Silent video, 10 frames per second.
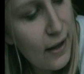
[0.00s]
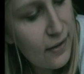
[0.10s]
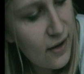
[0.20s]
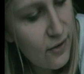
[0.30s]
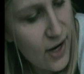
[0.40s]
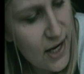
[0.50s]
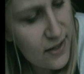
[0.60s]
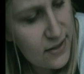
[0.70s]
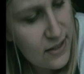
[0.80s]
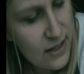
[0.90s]
and the
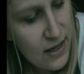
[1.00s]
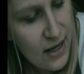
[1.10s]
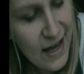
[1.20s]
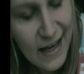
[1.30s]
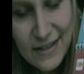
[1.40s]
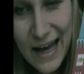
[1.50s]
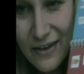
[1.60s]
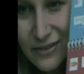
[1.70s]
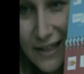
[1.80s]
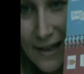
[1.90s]
crayons. And you
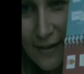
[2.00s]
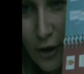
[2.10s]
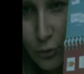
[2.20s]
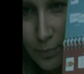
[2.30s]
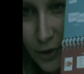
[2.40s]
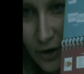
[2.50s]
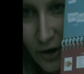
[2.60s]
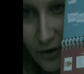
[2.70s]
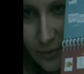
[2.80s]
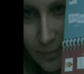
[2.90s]
have a little notebook
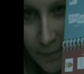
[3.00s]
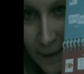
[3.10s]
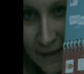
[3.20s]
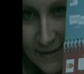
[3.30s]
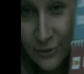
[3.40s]
pad.